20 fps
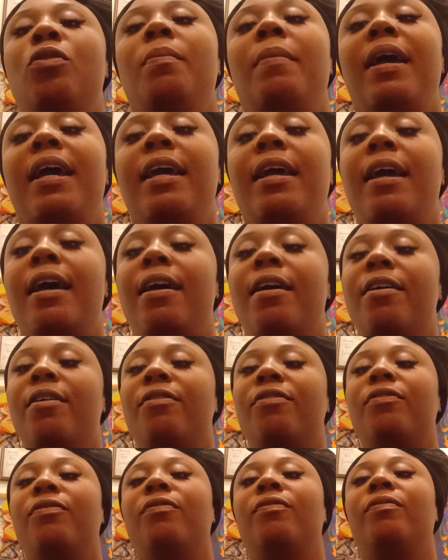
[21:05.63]
may have
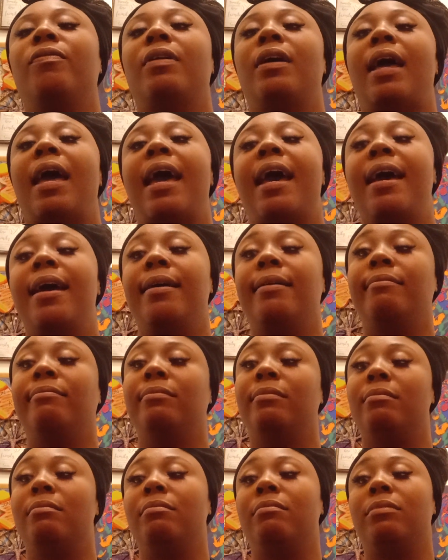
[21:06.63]
had
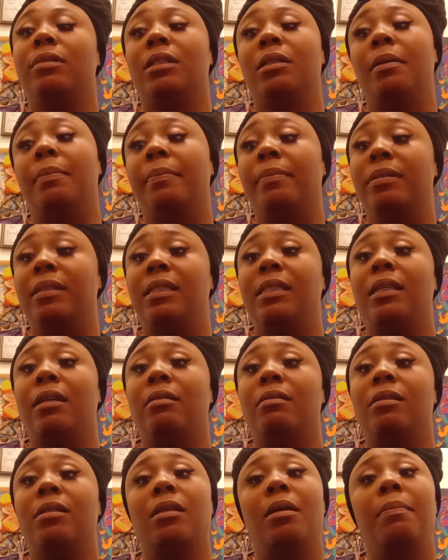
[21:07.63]
some
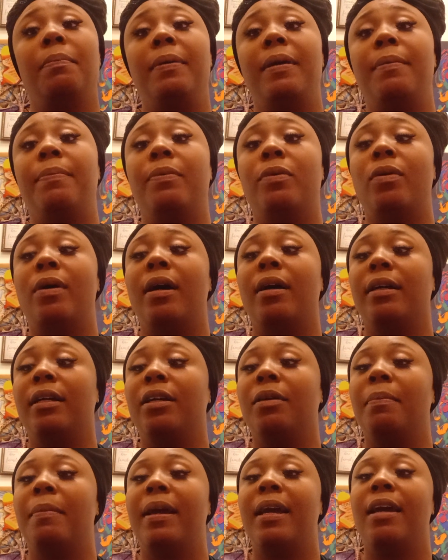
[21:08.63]
people out here
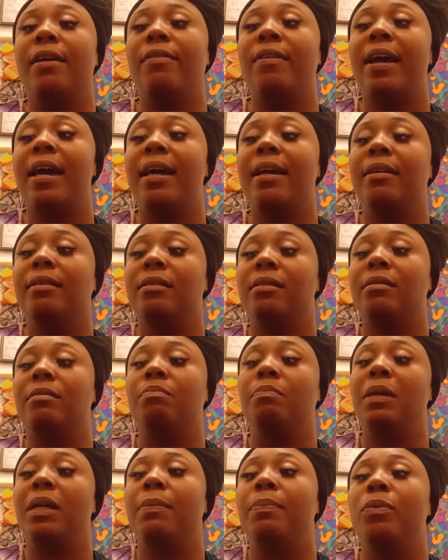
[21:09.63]
may have had
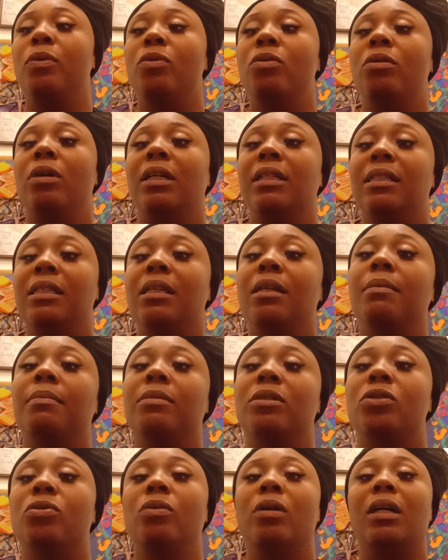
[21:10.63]
people
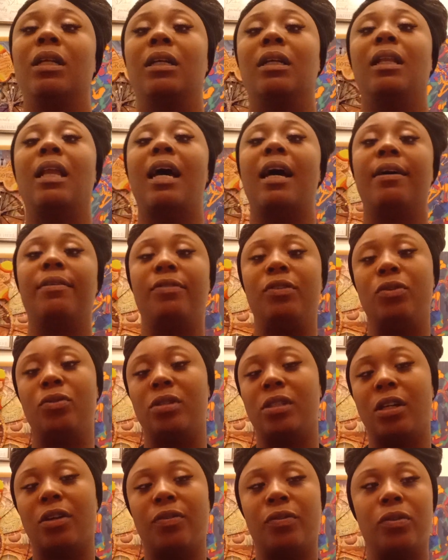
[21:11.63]
attempt to unalive you
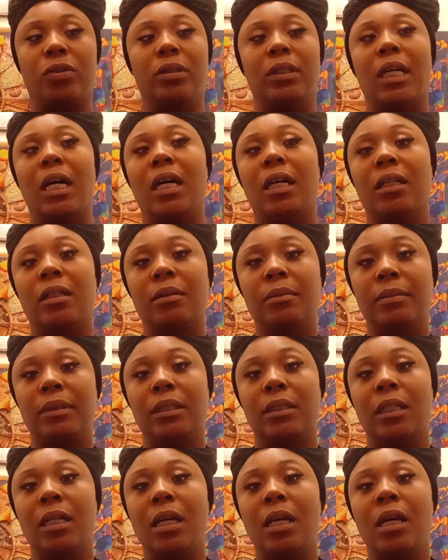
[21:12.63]
several times,
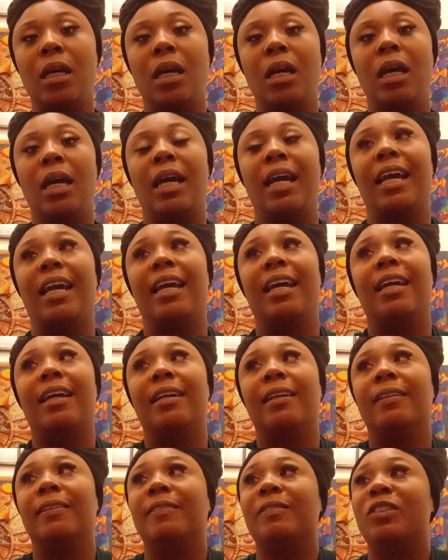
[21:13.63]

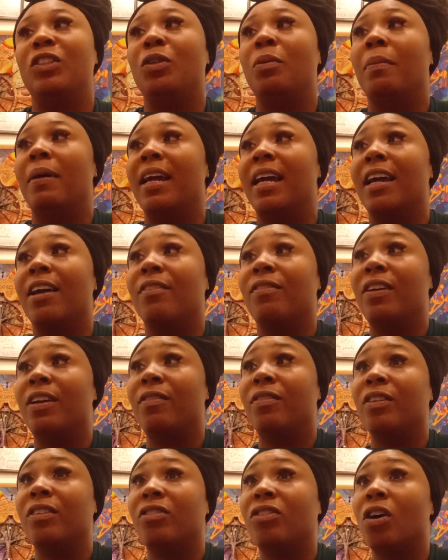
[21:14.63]
and you may have
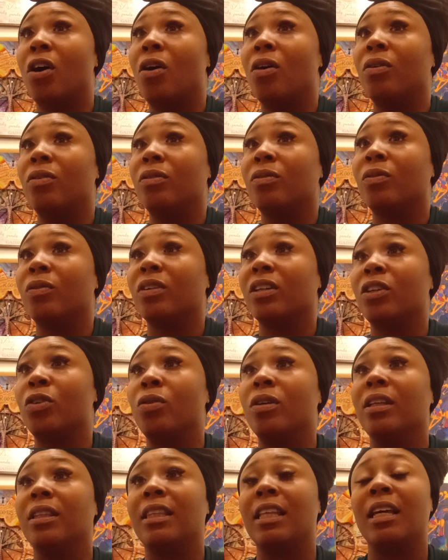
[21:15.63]
even thought, you
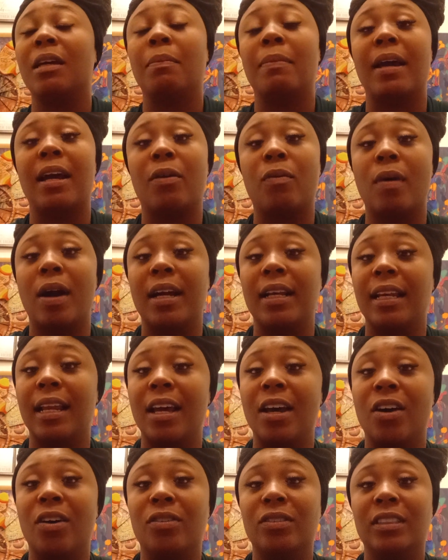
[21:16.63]
could think back right
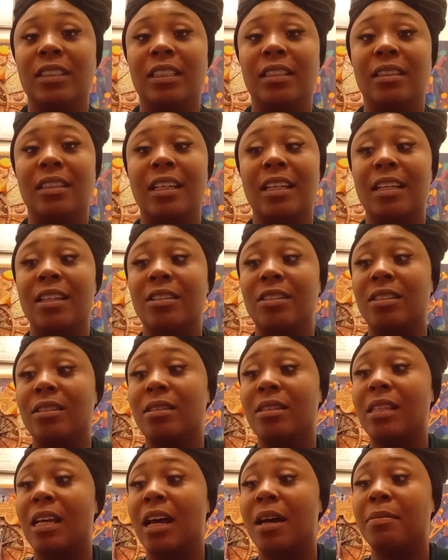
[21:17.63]
now to think
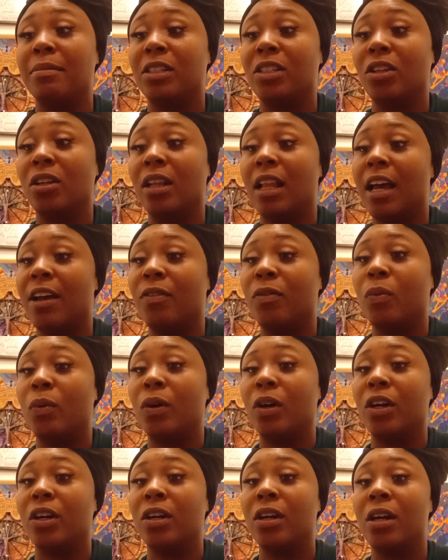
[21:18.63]
times in your life
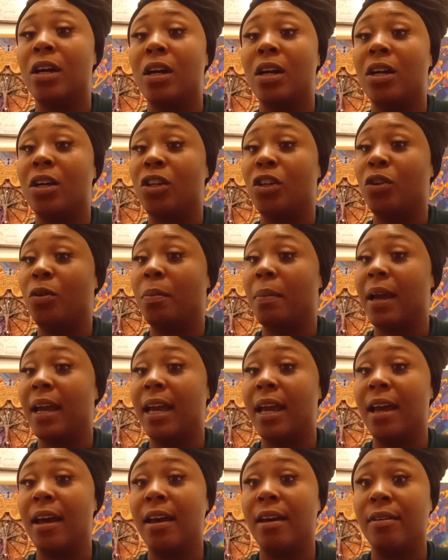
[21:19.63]
where you may
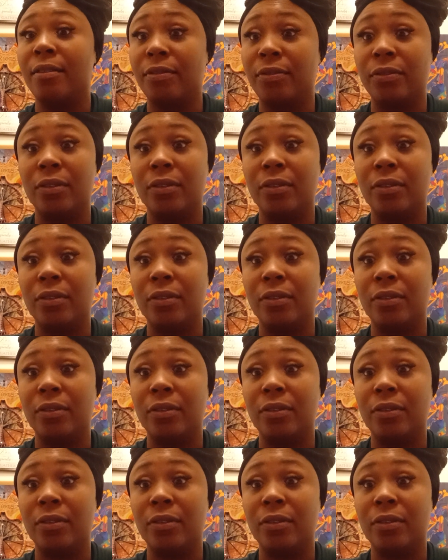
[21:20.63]
have